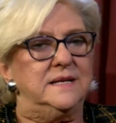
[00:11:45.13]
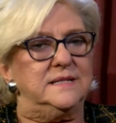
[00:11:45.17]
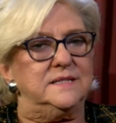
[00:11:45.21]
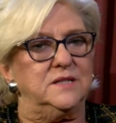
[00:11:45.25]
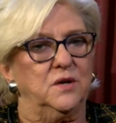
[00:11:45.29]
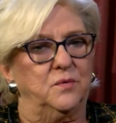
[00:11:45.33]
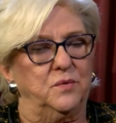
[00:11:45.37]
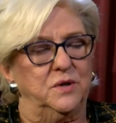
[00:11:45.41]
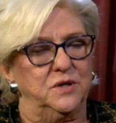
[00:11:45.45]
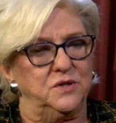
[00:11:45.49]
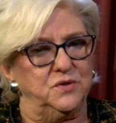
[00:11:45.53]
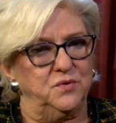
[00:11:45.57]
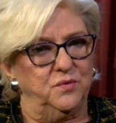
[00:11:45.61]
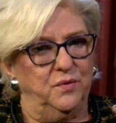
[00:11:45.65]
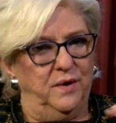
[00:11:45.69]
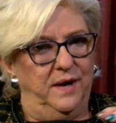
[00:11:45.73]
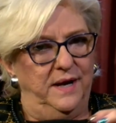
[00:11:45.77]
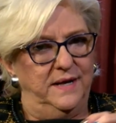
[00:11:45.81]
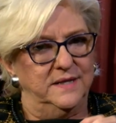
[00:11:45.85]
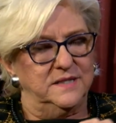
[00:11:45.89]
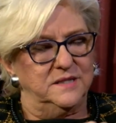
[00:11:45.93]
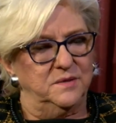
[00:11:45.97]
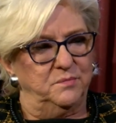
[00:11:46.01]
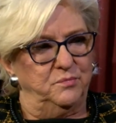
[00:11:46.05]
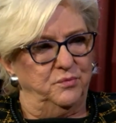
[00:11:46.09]
So we're
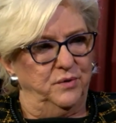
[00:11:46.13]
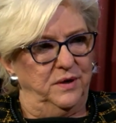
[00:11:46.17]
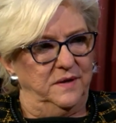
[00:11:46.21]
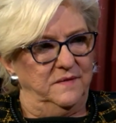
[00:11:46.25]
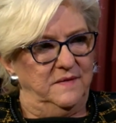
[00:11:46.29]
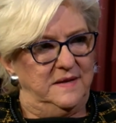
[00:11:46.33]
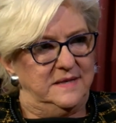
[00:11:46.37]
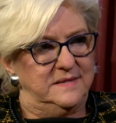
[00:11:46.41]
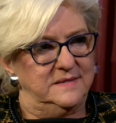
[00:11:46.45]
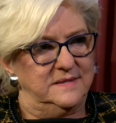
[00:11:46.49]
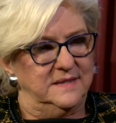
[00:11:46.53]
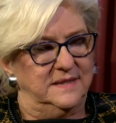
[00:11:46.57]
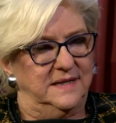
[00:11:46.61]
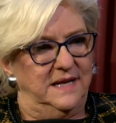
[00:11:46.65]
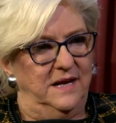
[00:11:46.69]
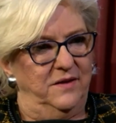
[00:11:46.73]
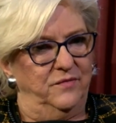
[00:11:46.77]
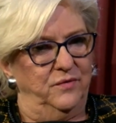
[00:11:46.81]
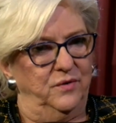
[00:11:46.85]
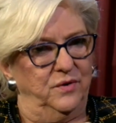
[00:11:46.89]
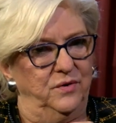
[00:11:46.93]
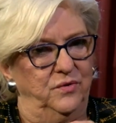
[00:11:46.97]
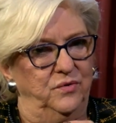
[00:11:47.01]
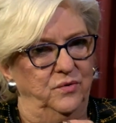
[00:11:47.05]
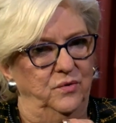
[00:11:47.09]
trying to bring these
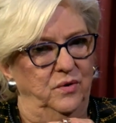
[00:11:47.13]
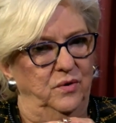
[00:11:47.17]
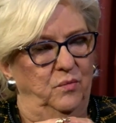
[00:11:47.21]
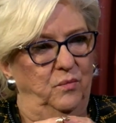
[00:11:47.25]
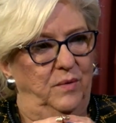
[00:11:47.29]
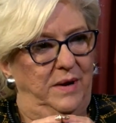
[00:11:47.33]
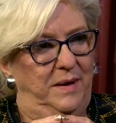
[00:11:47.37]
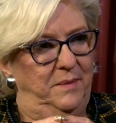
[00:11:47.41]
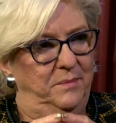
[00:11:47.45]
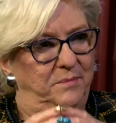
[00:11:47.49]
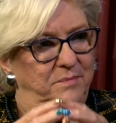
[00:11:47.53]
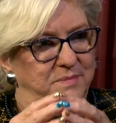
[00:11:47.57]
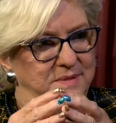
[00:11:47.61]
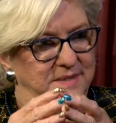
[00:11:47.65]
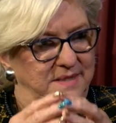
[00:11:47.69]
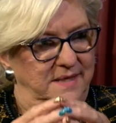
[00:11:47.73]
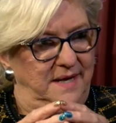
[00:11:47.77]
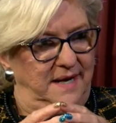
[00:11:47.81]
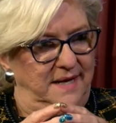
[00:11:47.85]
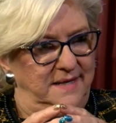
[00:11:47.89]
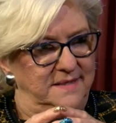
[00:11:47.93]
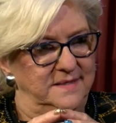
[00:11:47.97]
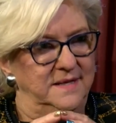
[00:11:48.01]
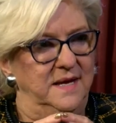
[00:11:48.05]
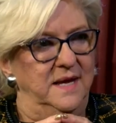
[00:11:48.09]
together, and through a
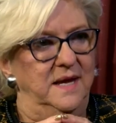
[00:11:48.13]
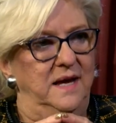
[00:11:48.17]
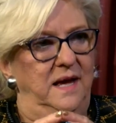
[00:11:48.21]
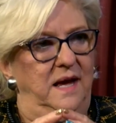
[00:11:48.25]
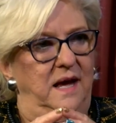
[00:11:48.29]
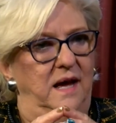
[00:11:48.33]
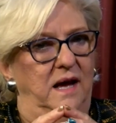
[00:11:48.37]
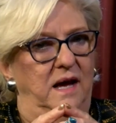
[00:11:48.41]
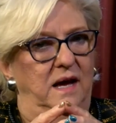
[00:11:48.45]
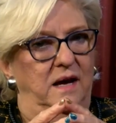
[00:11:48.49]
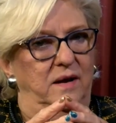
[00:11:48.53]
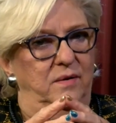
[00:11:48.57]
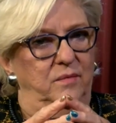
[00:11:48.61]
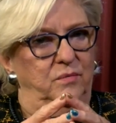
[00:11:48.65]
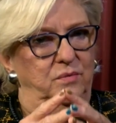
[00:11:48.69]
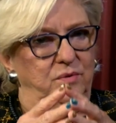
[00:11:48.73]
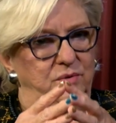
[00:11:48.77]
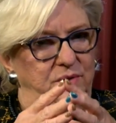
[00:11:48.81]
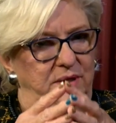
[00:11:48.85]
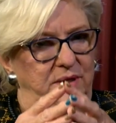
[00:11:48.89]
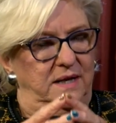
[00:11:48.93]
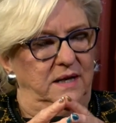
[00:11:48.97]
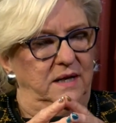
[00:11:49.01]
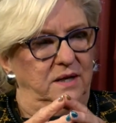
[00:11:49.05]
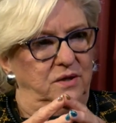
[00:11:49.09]
website,
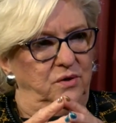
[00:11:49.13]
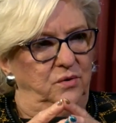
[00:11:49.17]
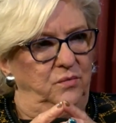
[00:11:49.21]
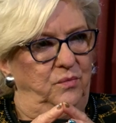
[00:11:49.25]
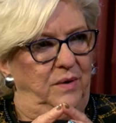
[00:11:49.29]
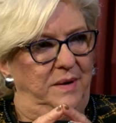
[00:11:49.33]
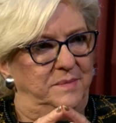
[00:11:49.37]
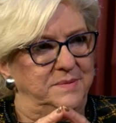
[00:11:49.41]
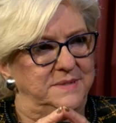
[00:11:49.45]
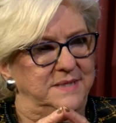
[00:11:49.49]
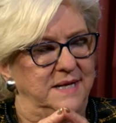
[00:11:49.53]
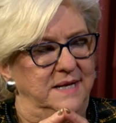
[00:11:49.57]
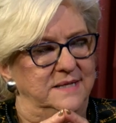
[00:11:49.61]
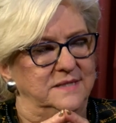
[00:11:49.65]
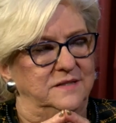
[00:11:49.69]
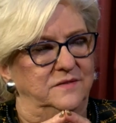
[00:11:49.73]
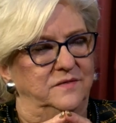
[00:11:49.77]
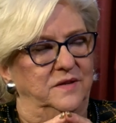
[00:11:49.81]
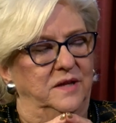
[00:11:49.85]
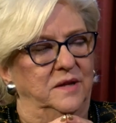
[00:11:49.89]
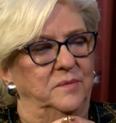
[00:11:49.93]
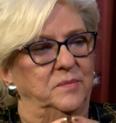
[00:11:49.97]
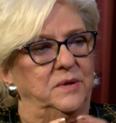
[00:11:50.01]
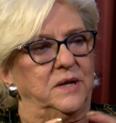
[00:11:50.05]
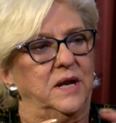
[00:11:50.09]
we're getting a new website
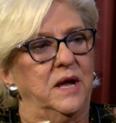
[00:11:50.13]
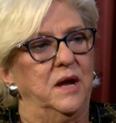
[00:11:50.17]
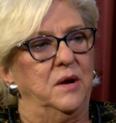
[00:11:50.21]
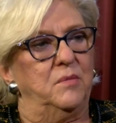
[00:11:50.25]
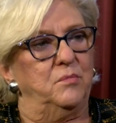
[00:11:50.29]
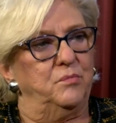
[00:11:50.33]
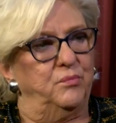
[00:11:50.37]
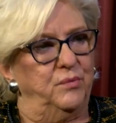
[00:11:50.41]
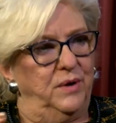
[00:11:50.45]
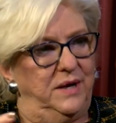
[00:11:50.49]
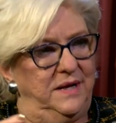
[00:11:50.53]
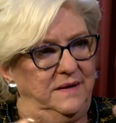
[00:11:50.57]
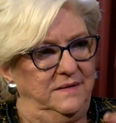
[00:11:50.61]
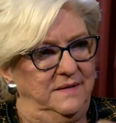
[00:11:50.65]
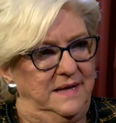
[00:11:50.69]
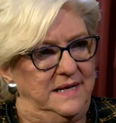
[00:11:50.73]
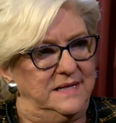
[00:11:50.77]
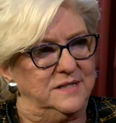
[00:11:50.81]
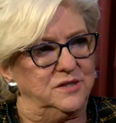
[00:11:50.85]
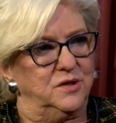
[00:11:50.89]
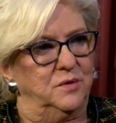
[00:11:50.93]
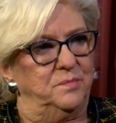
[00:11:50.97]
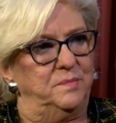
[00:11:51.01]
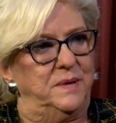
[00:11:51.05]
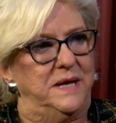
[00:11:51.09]
development, bring
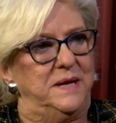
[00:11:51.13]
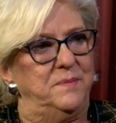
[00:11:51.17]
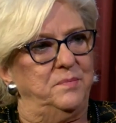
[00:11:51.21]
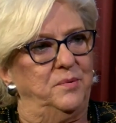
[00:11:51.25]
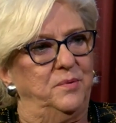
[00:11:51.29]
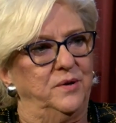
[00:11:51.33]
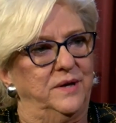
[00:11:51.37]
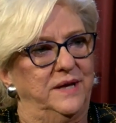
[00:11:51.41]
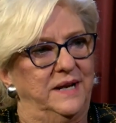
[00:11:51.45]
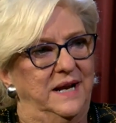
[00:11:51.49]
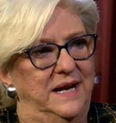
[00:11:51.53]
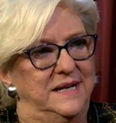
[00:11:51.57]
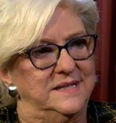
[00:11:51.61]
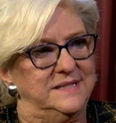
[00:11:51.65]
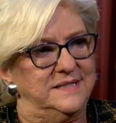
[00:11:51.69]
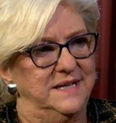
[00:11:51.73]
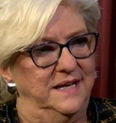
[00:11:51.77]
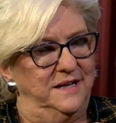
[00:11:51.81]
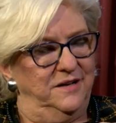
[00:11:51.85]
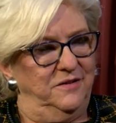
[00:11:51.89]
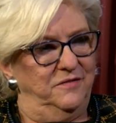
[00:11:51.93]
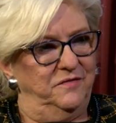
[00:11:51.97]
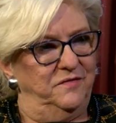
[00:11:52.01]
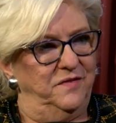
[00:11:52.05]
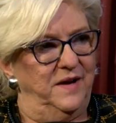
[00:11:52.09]
these so people can
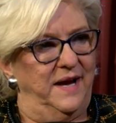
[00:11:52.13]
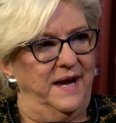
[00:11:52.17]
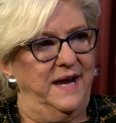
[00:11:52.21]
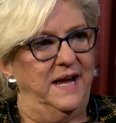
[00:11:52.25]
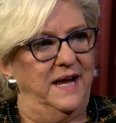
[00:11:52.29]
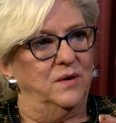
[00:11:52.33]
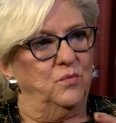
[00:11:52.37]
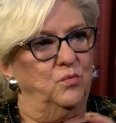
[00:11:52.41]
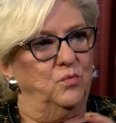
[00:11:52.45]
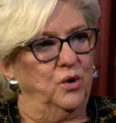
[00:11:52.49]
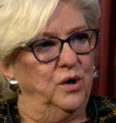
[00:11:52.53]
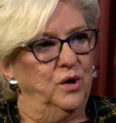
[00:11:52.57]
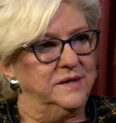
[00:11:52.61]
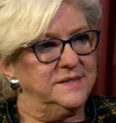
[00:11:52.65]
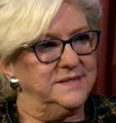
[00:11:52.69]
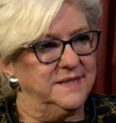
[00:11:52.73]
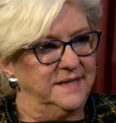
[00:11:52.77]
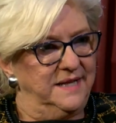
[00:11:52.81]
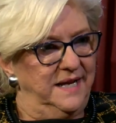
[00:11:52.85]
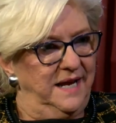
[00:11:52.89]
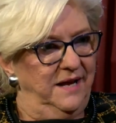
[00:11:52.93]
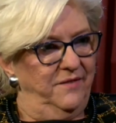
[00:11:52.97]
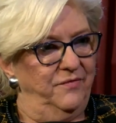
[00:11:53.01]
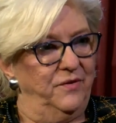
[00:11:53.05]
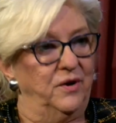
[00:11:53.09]
identify and work
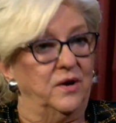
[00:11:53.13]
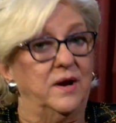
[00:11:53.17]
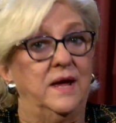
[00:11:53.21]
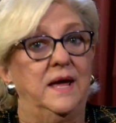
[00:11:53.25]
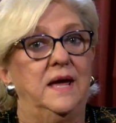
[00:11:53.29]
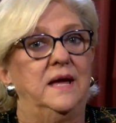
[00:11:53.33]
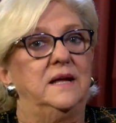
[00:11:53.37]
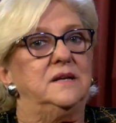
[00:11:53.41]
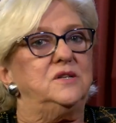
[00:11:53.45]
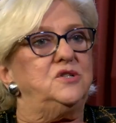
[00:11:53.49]
together.